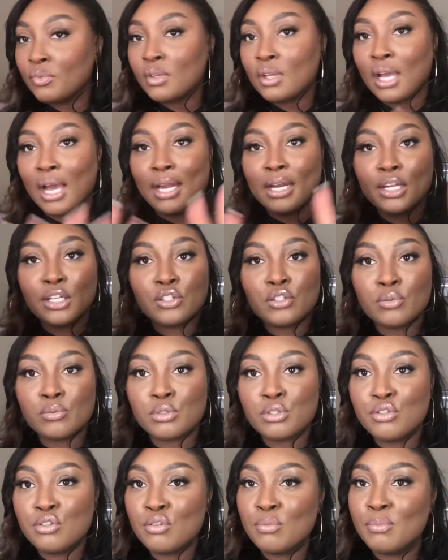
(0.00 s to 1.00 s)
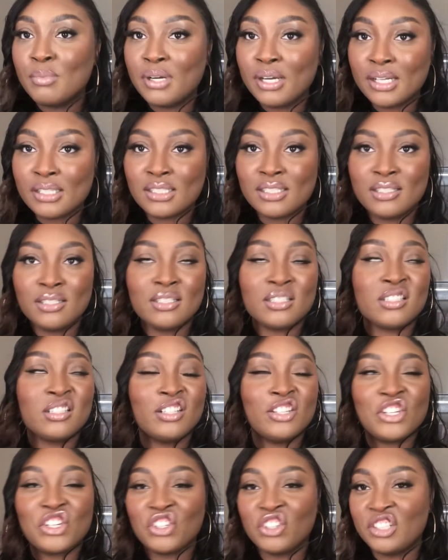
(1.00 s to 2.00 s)
I didn't do too much. This
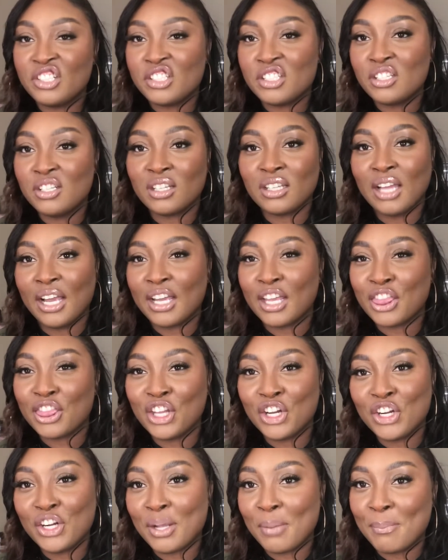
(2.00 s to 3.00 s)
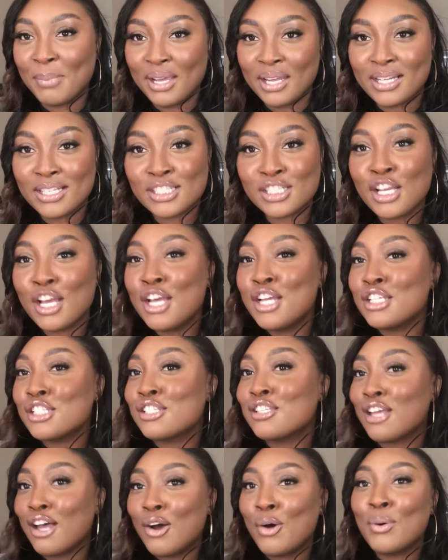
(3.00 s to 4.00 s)
literally took like 30 minutes.
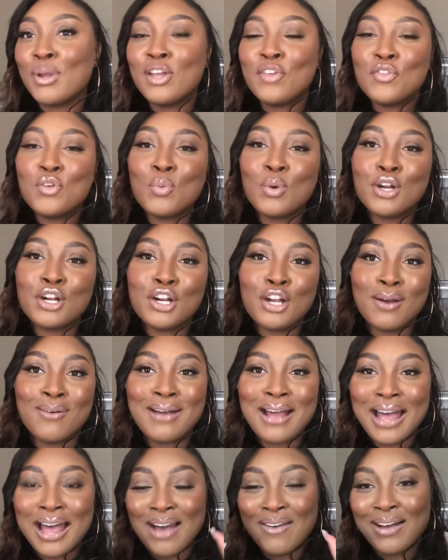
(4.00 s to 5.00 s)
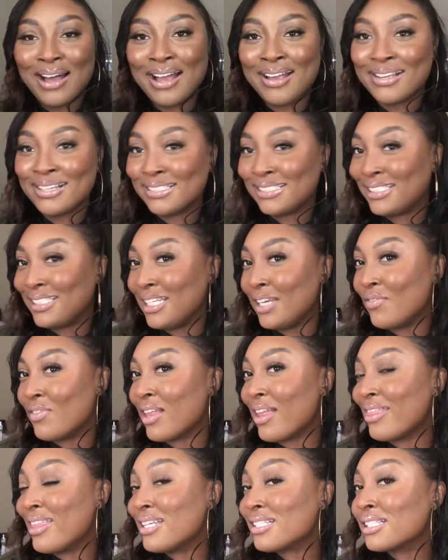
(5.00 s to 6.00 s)
So if you want to know how I achieved
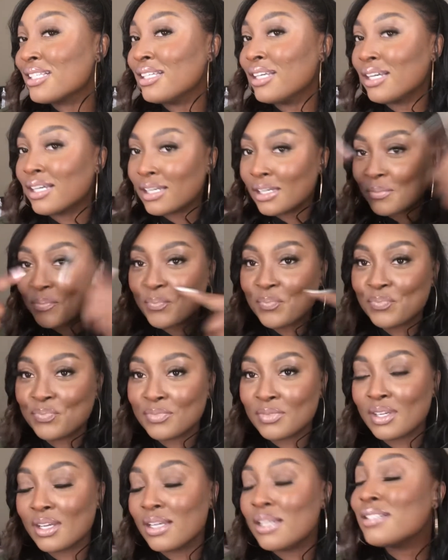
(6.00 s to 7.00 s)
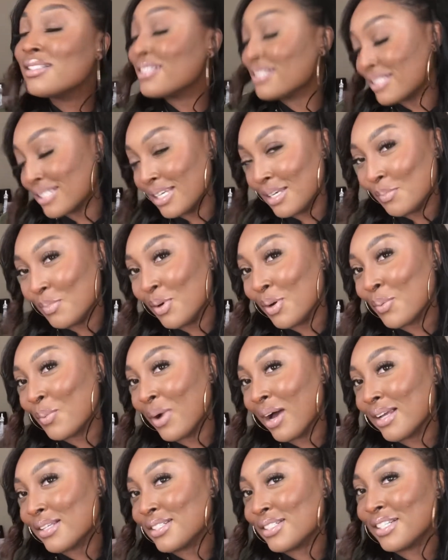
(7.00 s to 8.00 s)
this look, just keep on watching.